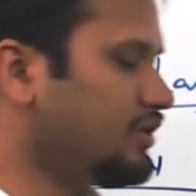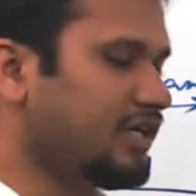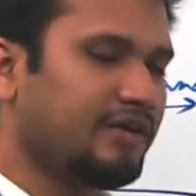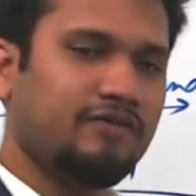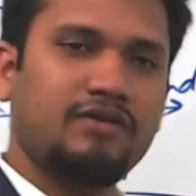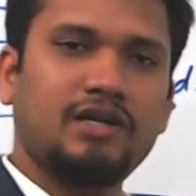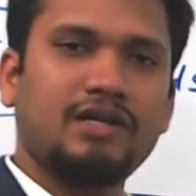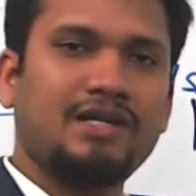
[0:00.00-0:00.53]

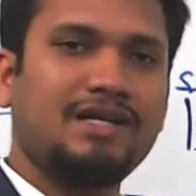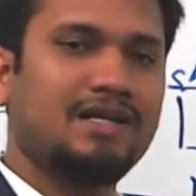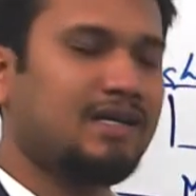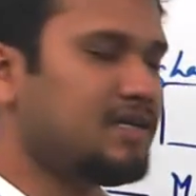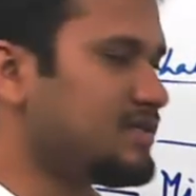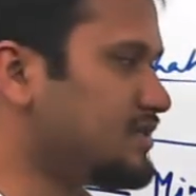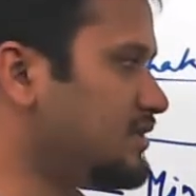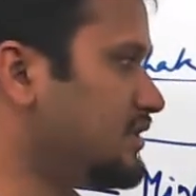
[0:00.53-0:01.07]
definitely
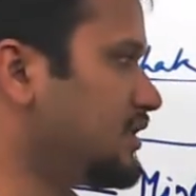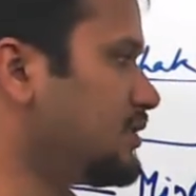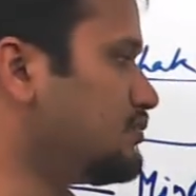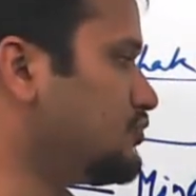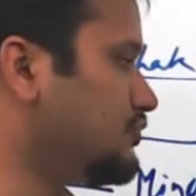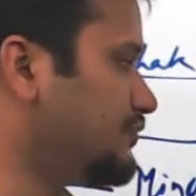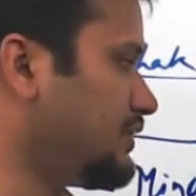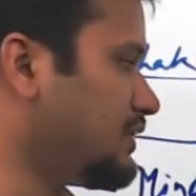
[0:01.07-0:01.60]
consider
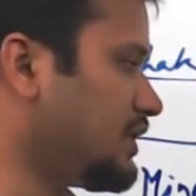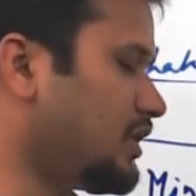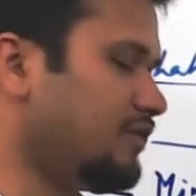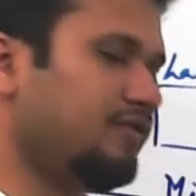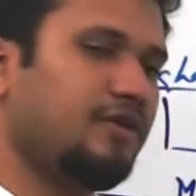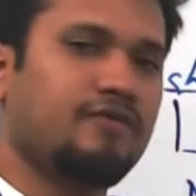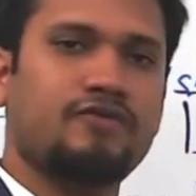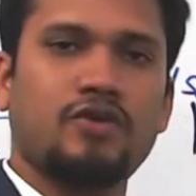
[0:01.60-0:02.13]
moving
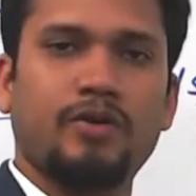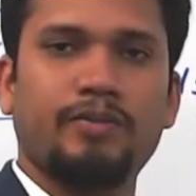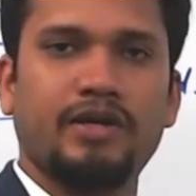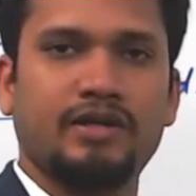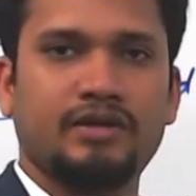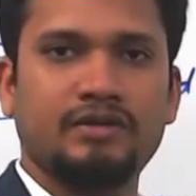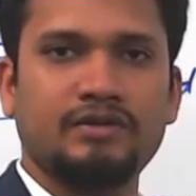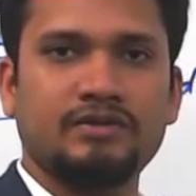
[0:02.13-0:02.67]
away from it.